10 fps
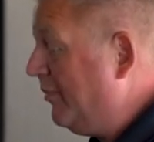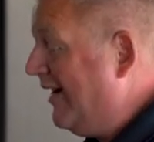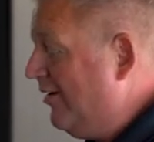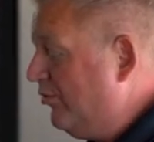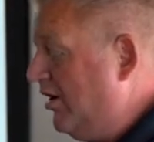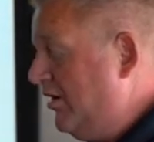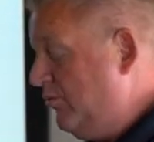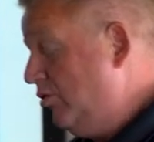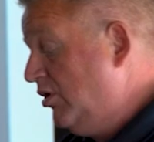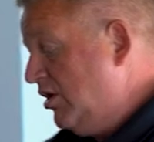about, right,
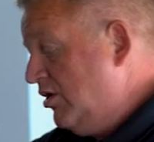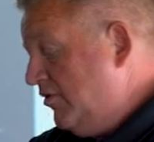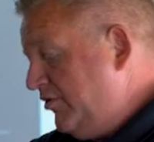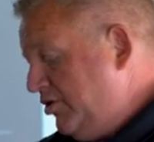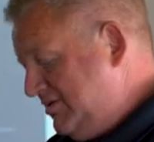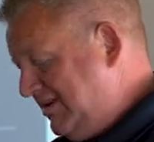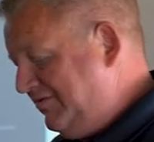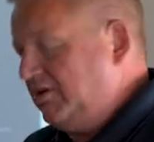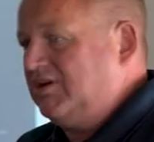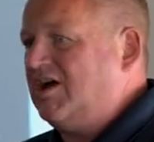well, for your different